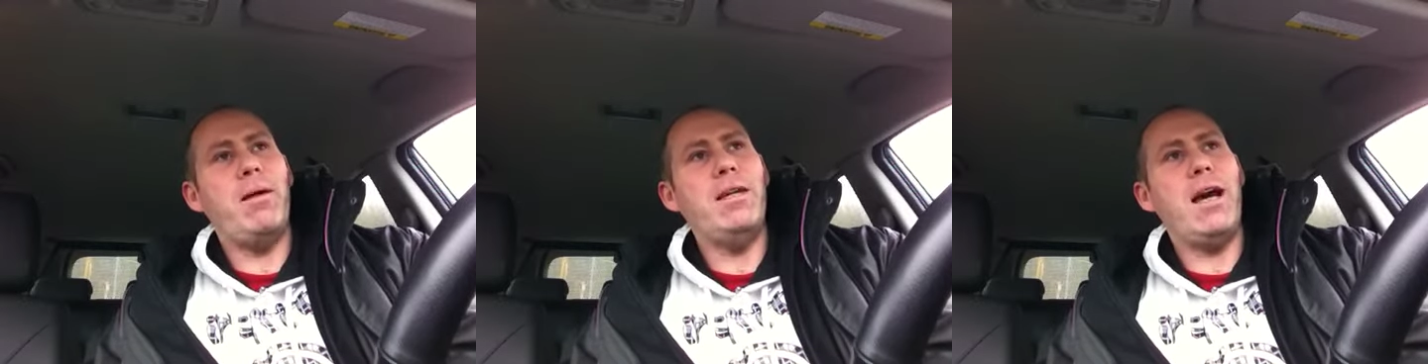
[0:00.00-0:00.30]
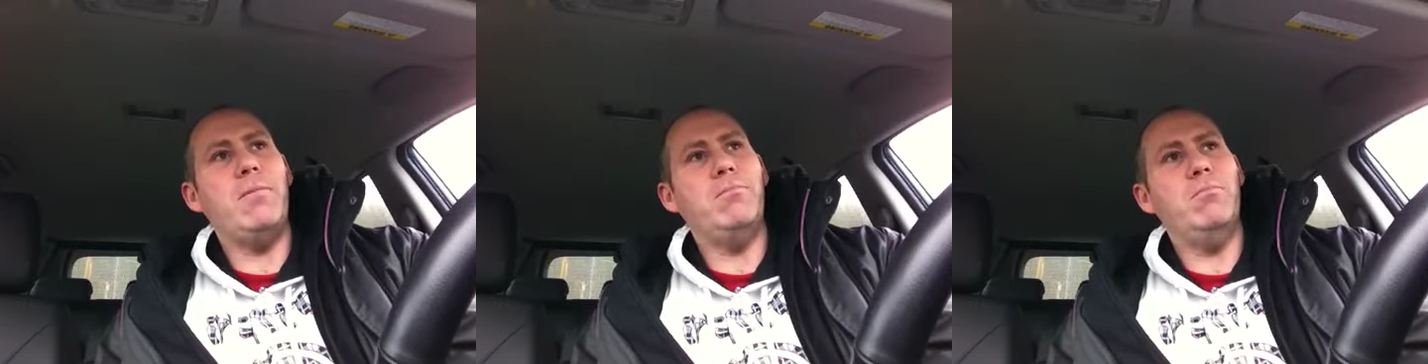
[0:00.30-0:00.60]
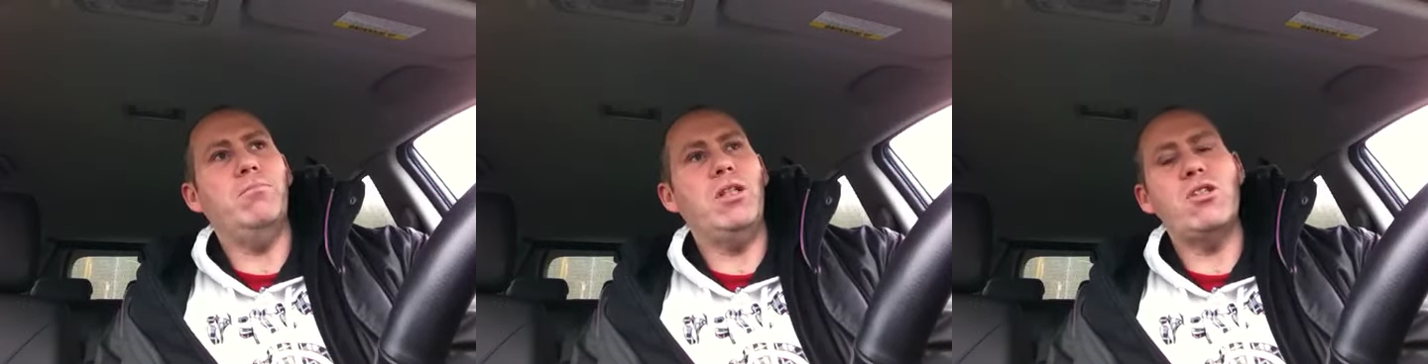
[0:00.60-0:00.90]
yeah,
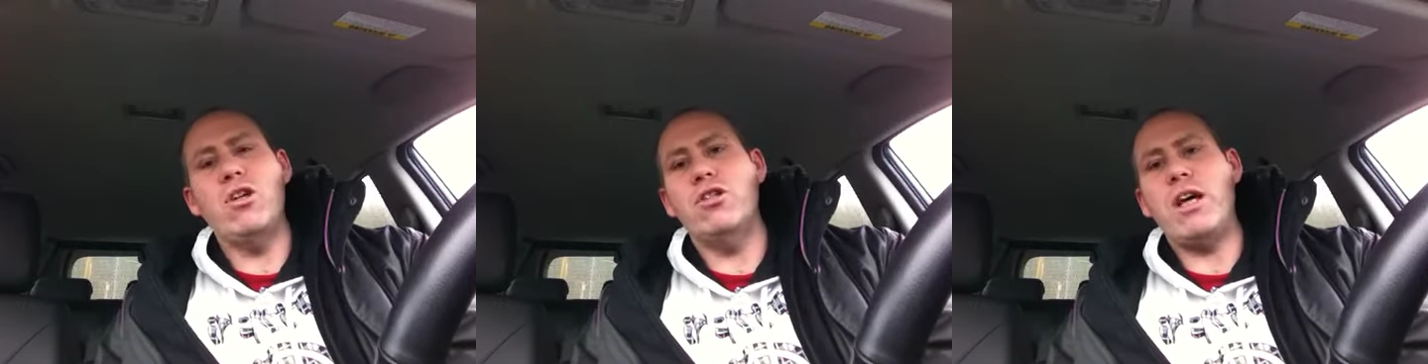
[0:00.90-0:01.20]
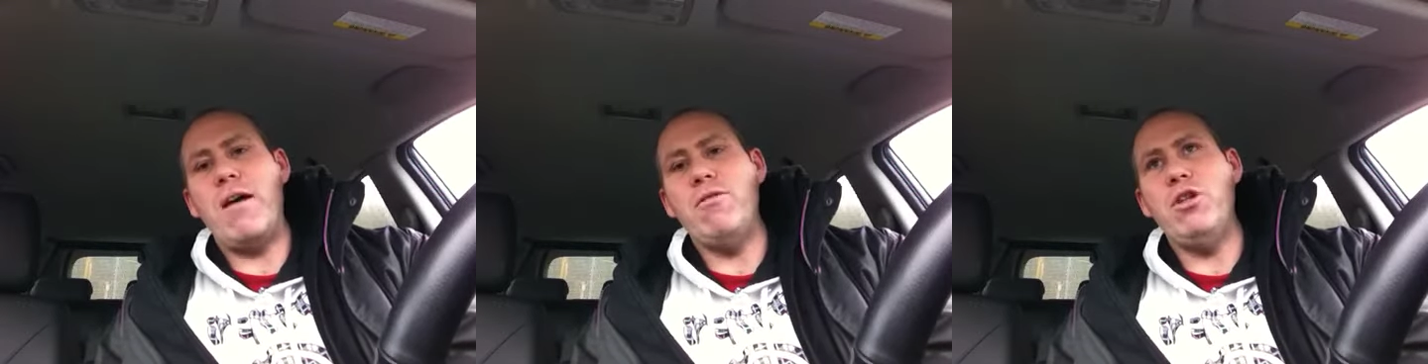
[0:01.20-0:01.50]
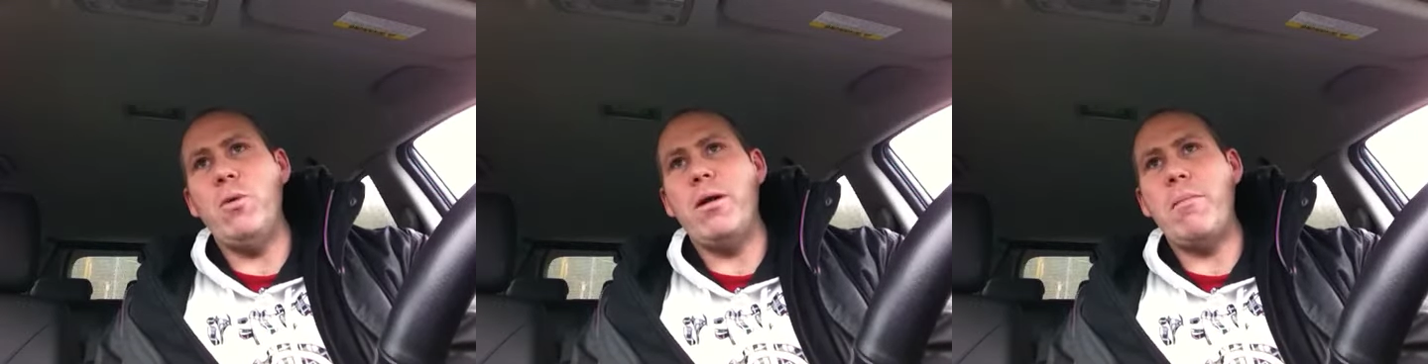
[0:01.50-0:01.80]
it's good to have a
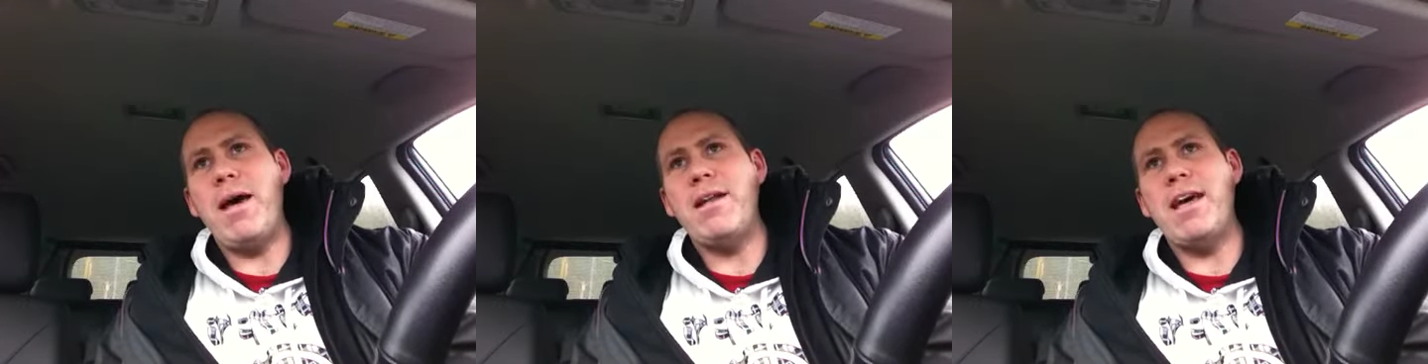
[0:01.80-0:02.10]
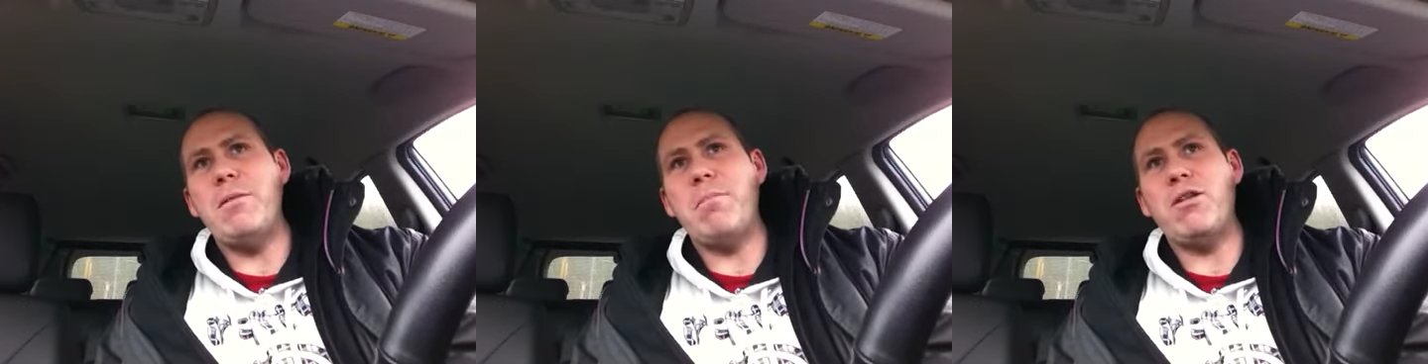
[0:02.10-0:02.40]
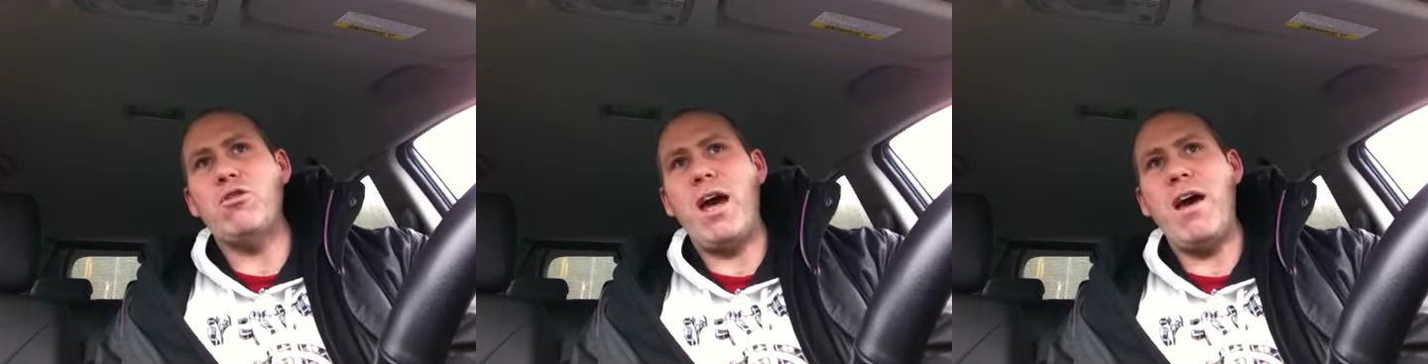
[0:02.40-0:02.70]
UN mandate,
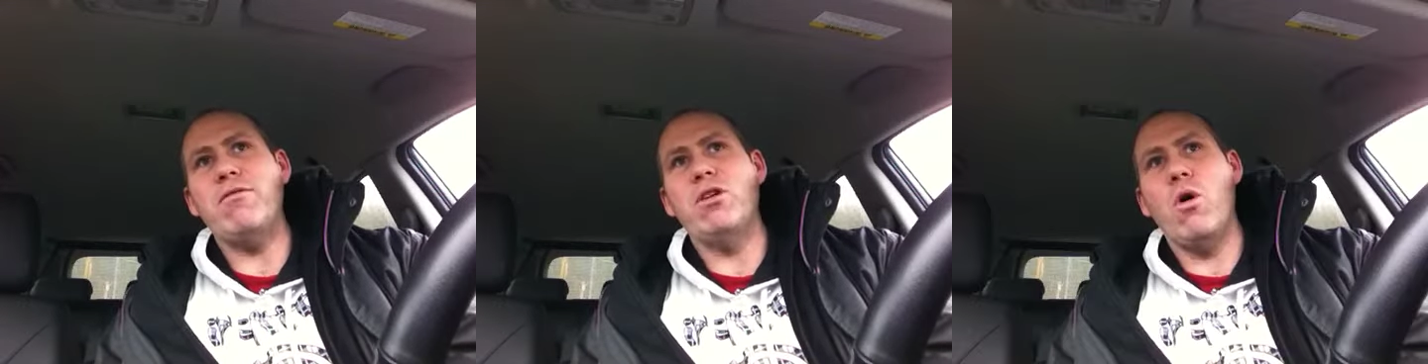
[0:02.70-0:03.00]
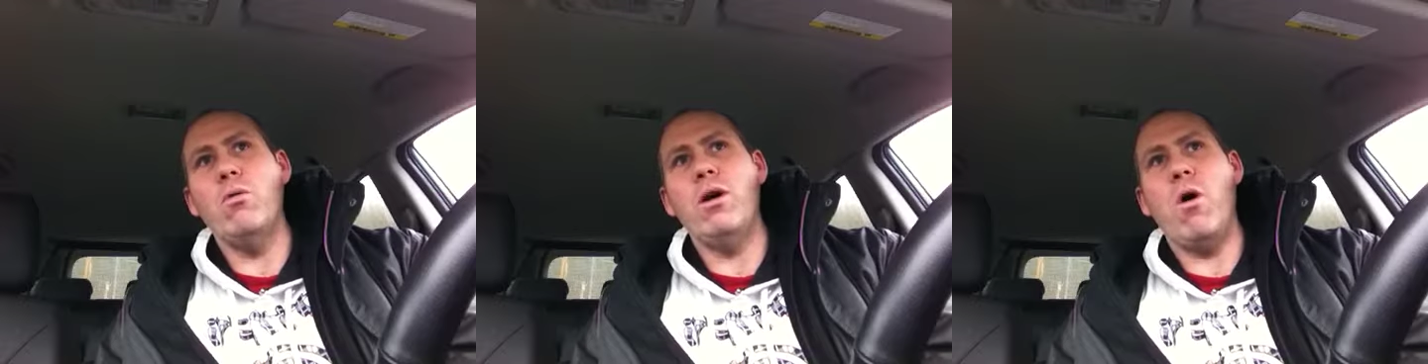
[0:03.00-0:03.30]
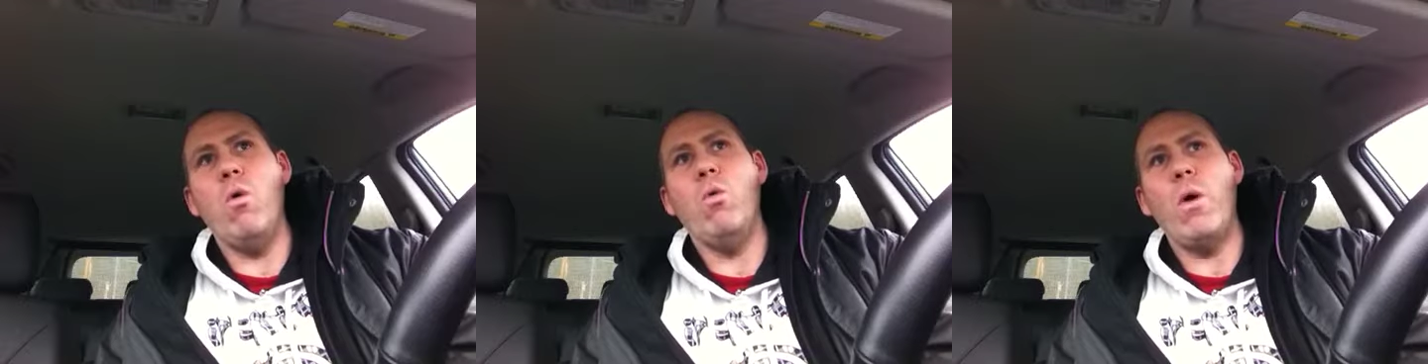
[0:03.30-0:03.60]
but you have to go the
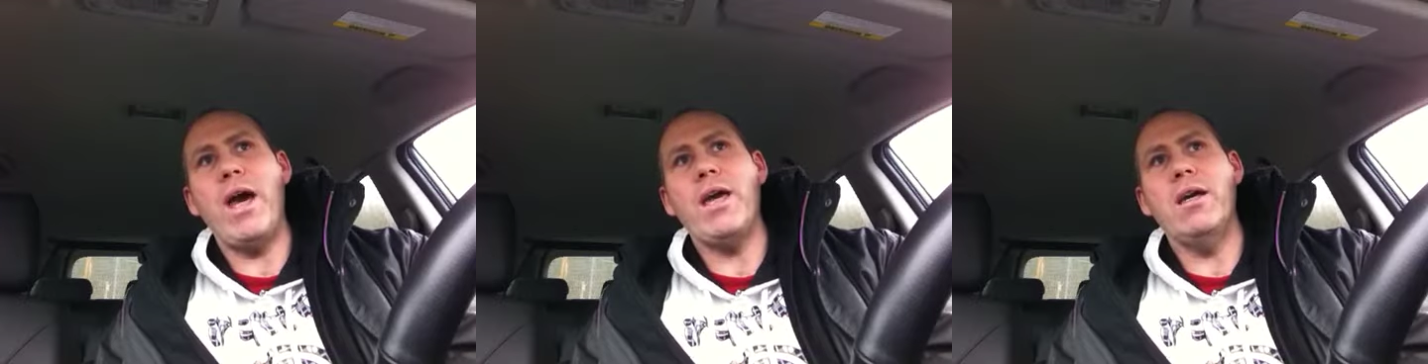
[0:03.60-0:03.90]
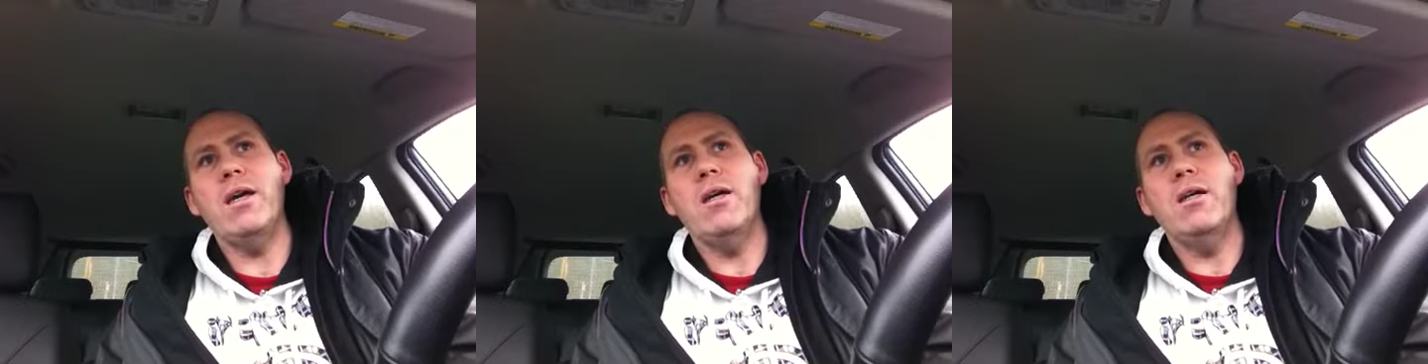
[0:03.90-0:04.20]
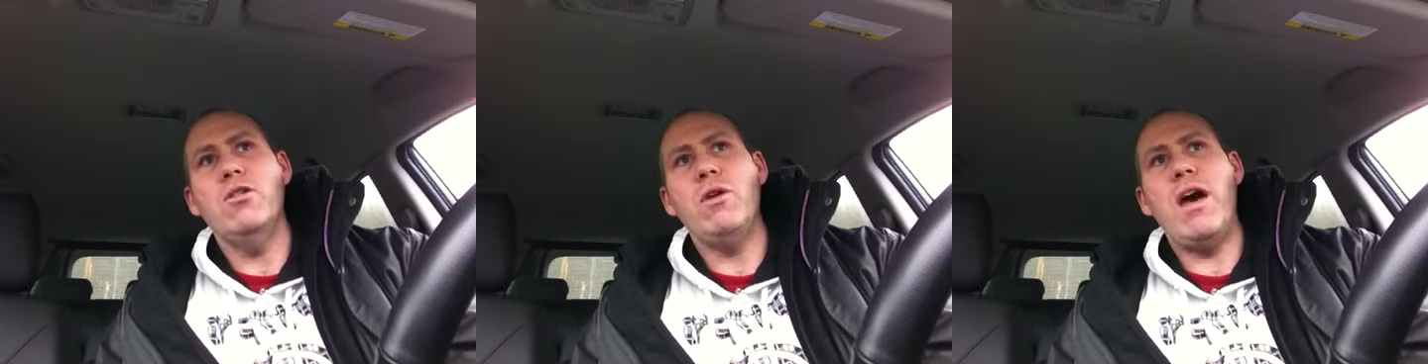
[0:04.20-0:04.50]
whole way.
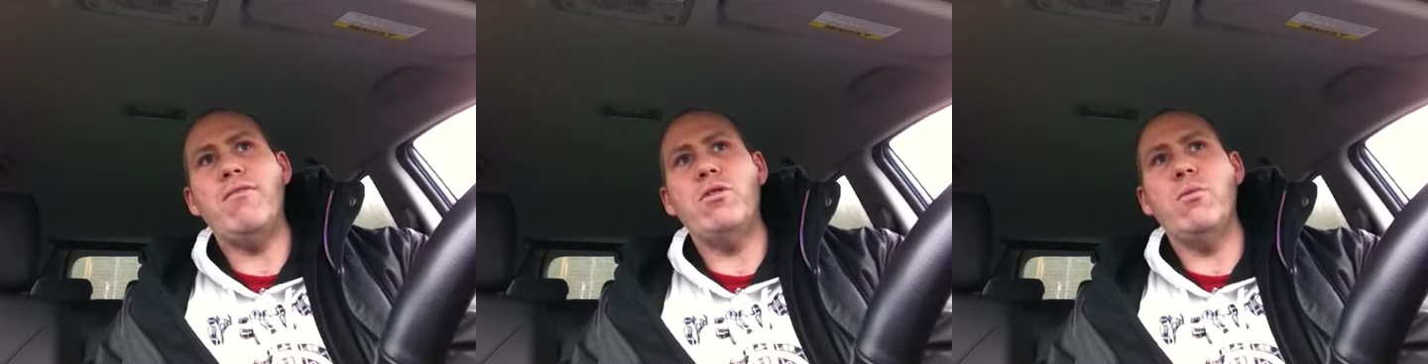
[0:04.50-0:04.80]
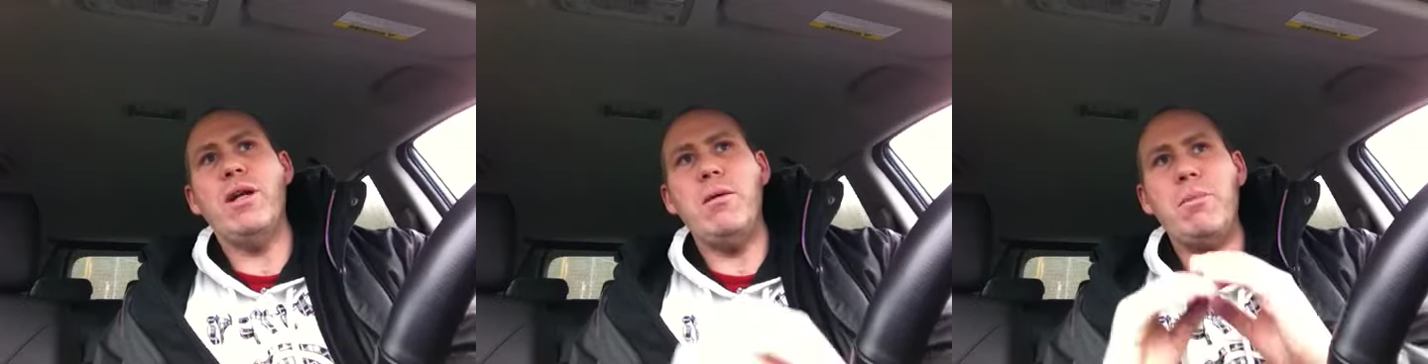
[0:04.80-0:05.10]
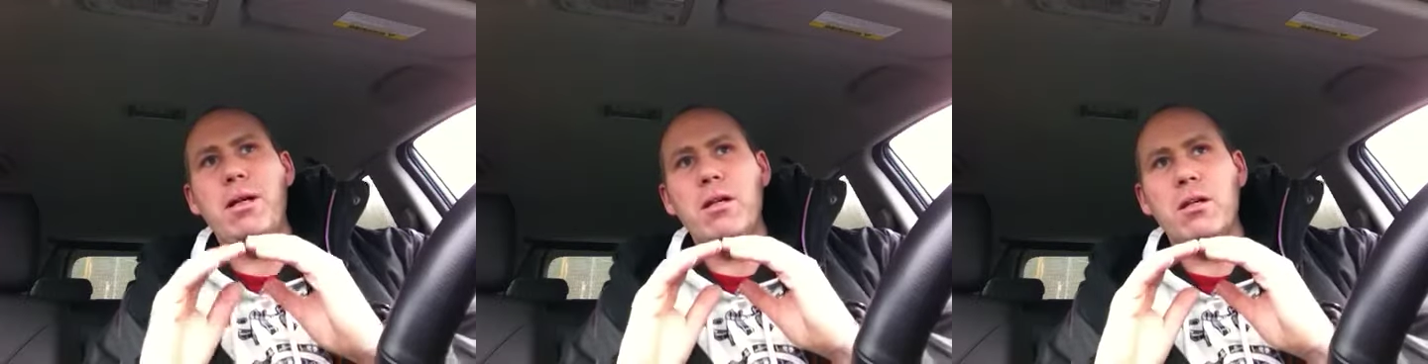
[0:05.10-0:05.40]
You have to really
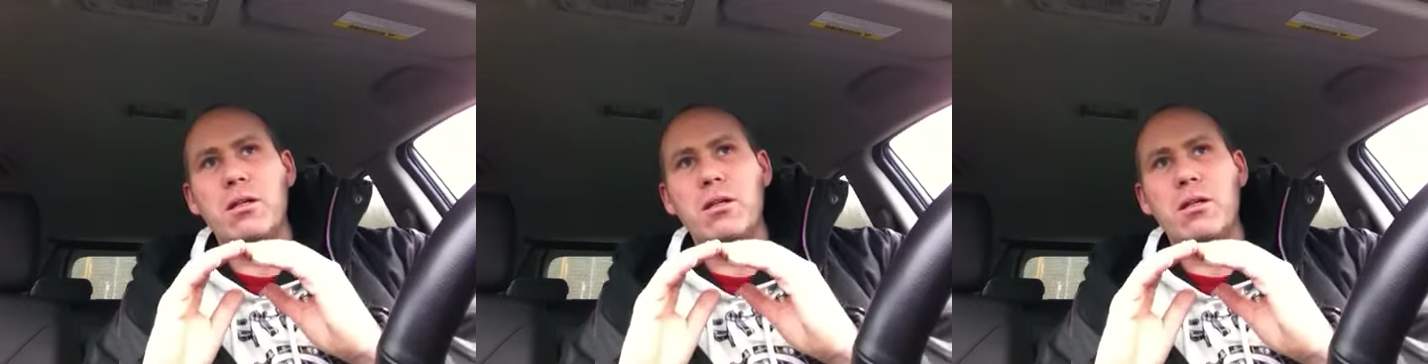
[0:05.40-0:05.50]
be